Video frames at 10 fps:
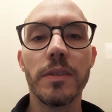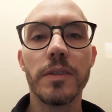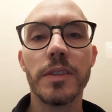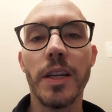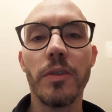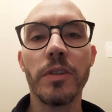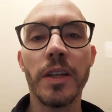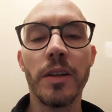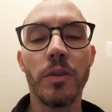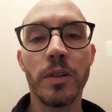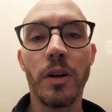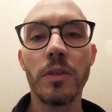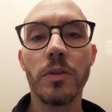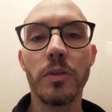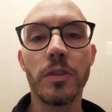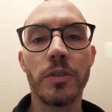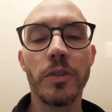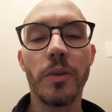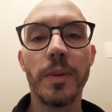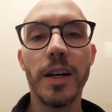tyranny or godhood on
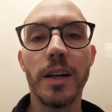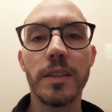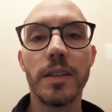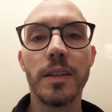your part.